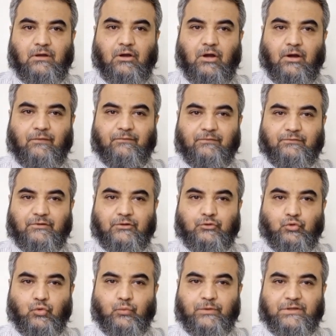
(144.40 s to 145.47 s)
After
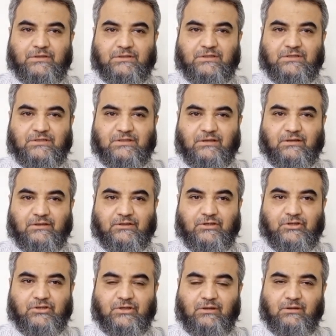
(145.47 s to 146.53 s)
2 weeks, this is the
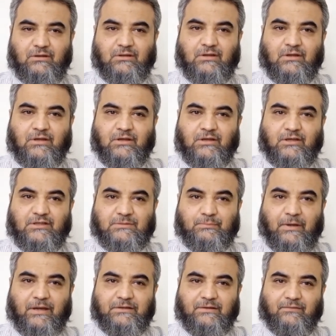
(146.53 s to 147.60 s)
condition. In
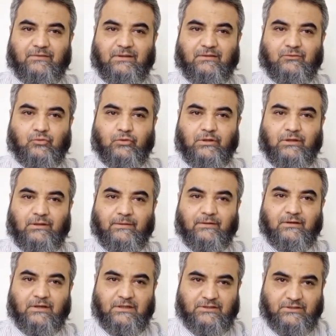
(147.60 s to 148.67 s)
spite of doing
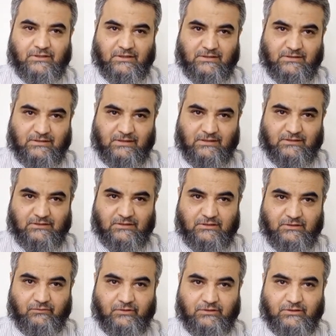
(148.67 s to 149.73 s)
culture and
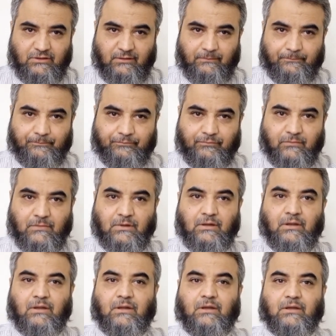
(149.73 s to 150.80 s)
sensitivity,
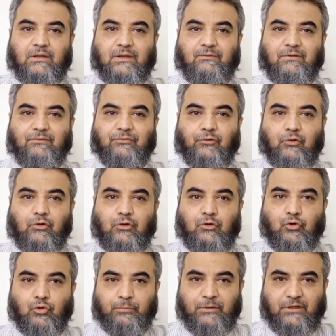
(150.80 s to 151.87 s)
giving full
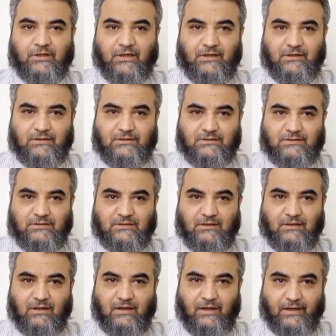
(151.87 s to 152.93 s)
lubricants,
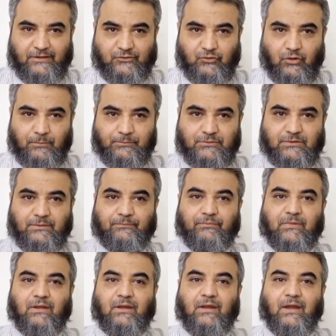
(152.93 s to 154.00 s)
eye drops,
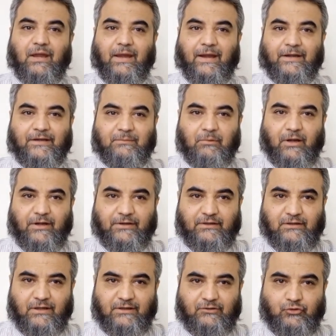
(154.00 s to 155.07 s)

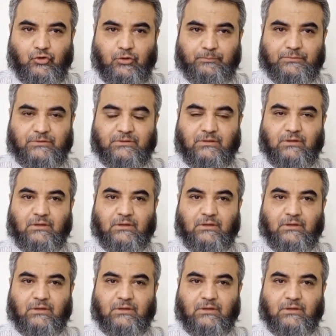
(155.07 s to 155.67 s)
antibiotic eye drops,